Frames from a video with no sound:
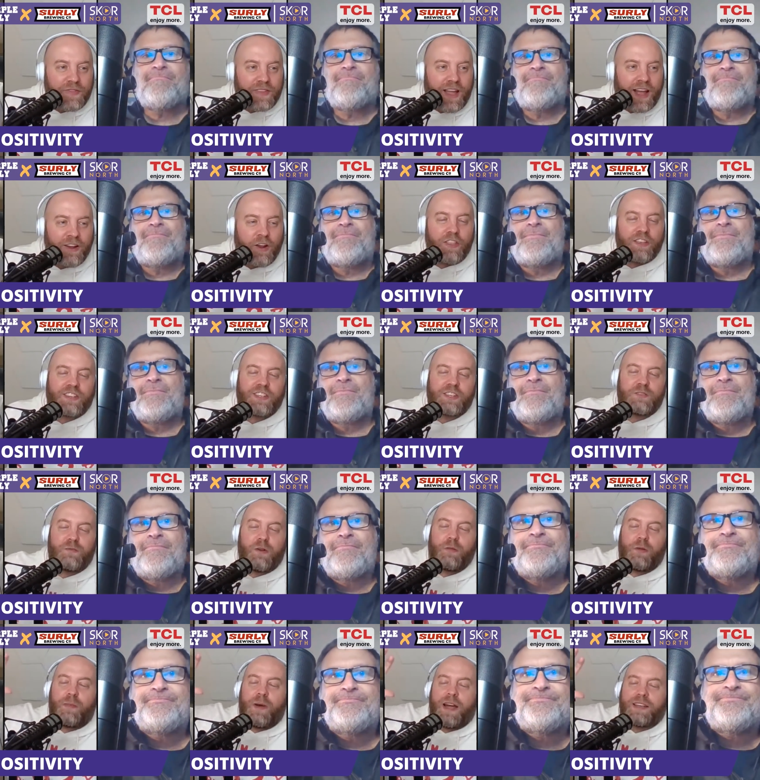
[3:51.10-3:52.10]
Speaker 1: I know this is
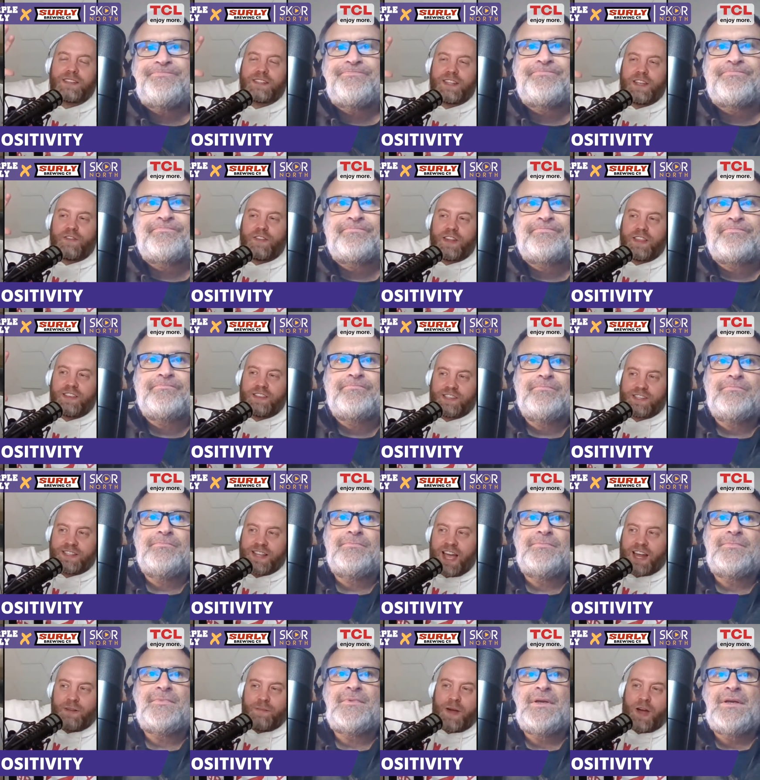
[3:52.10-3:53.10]
purple positivity. This is
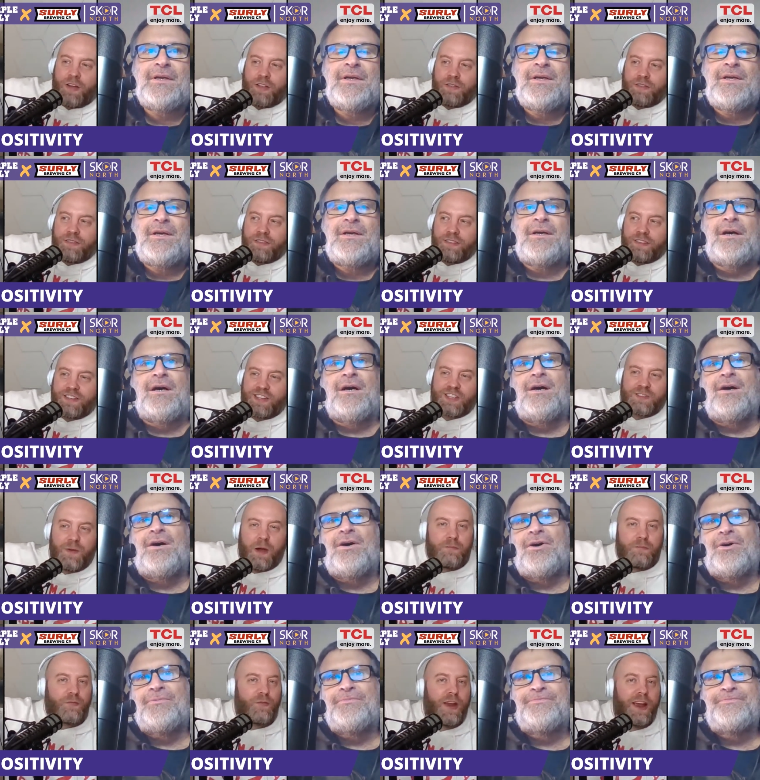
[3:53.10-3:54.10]
not about. This Uh-oh. is
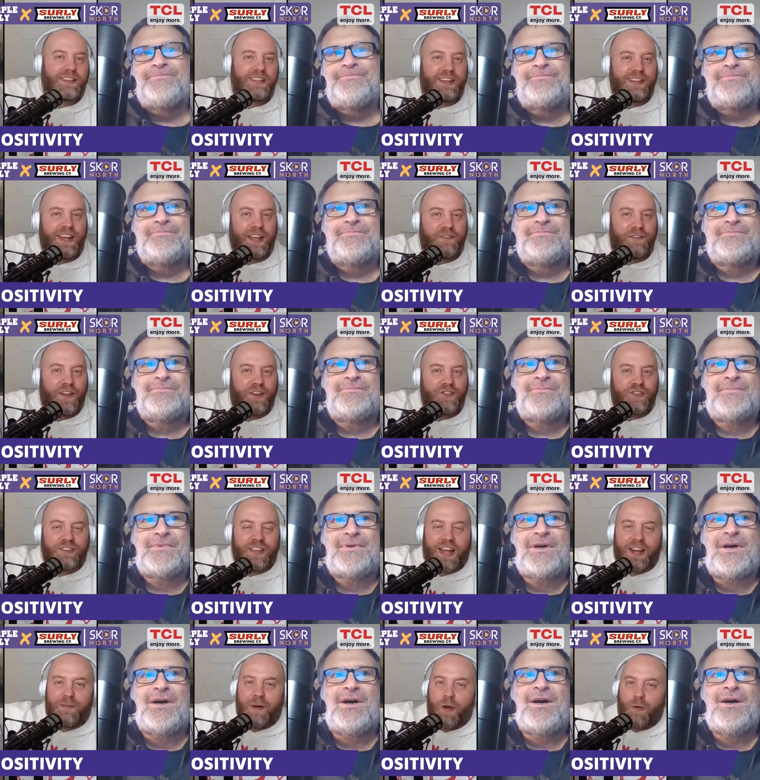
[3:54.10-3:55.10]
about praising Nick Vigil, Uh-oh.
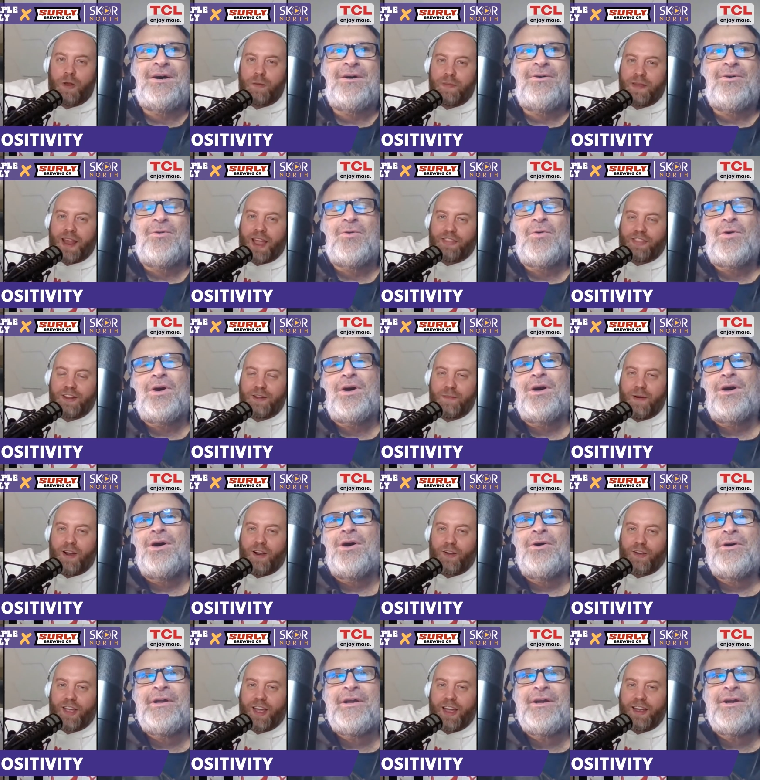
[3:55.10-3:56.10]
not about Uh-oh. ripping Anthony
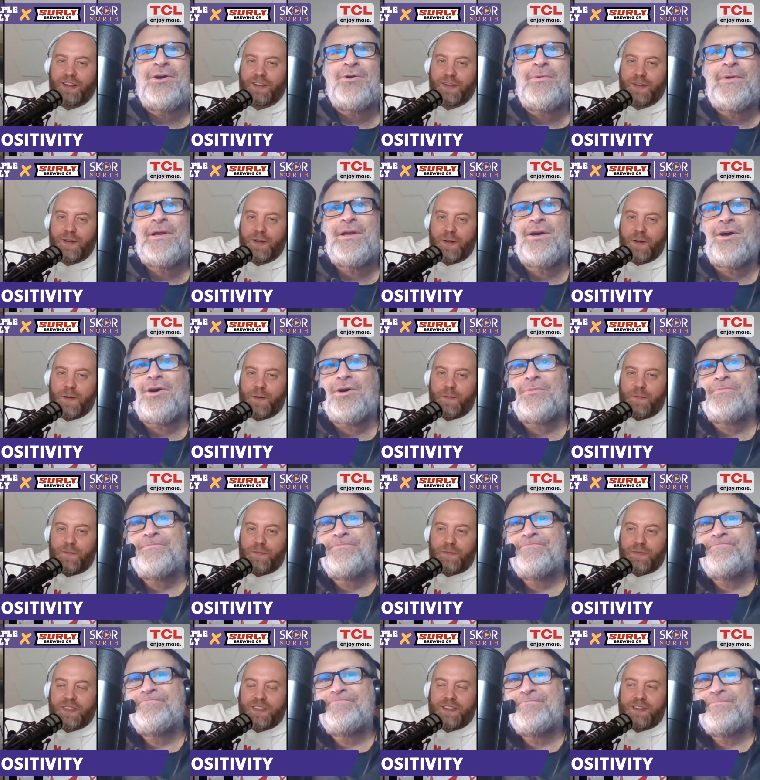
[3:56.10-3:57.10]
Barr. Okay. Here we go.
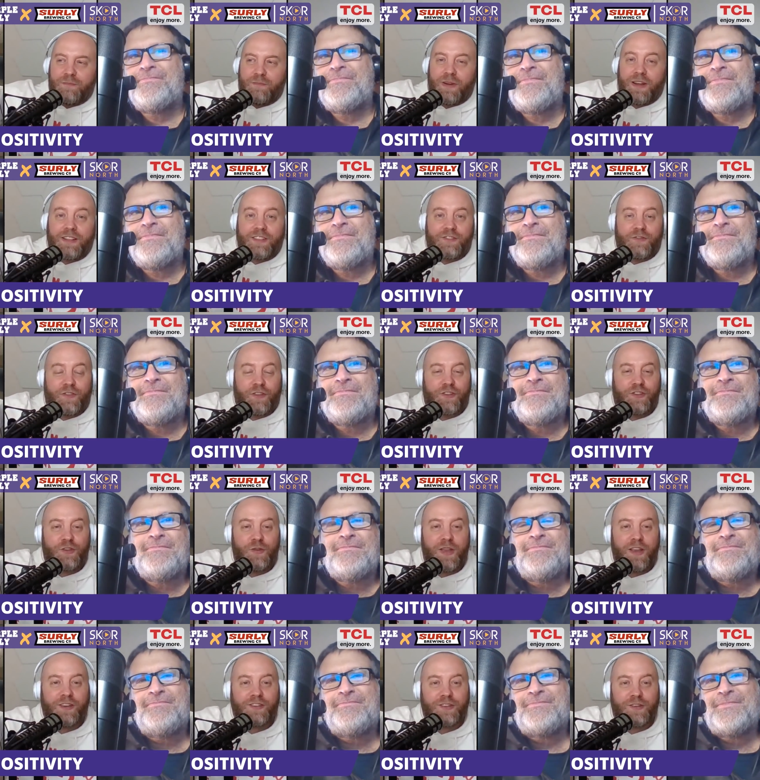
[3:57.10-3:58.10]
But for
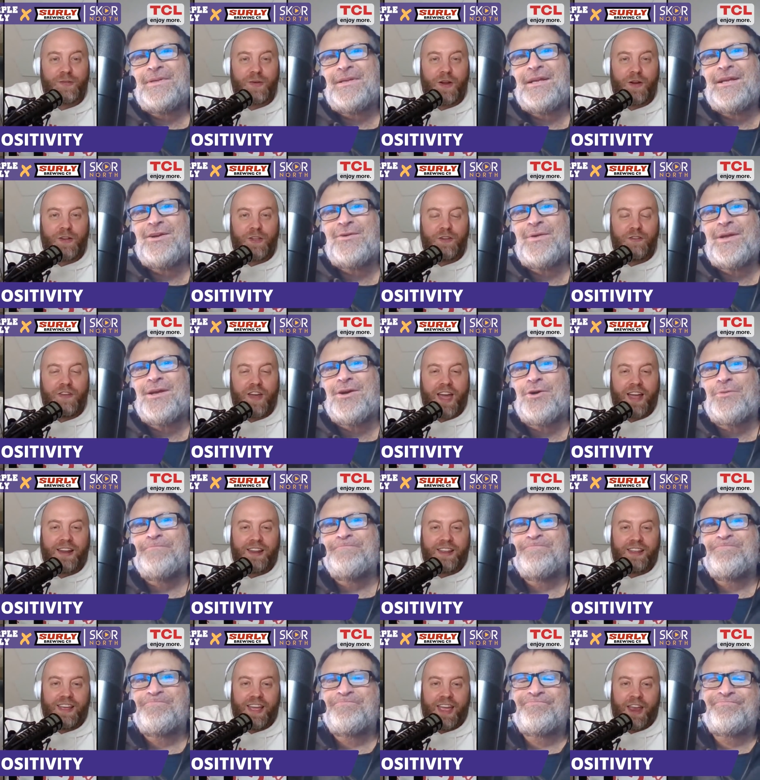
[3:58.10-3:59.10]
two years in a row, Here you've
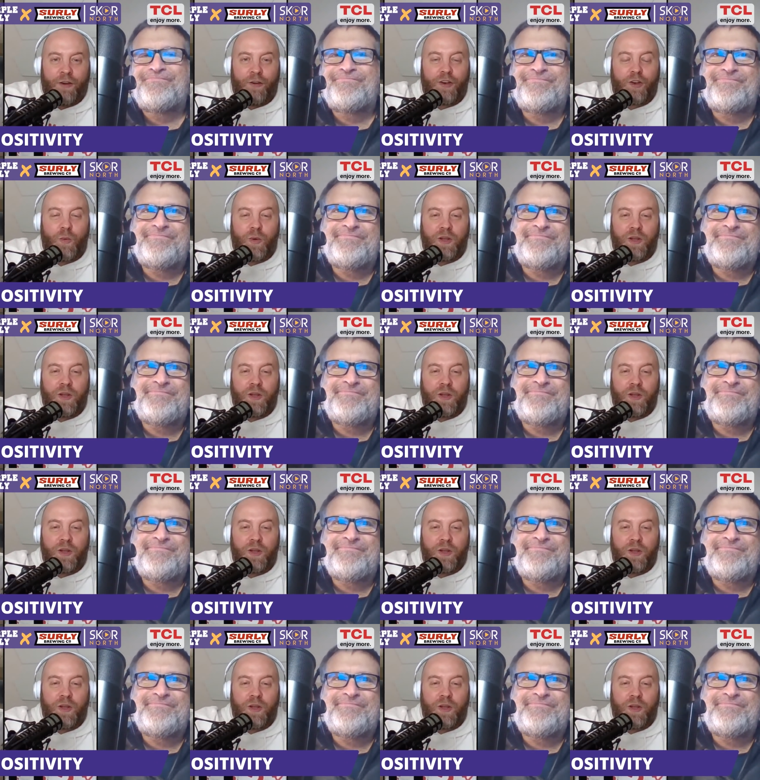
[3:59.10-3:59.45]
had Eric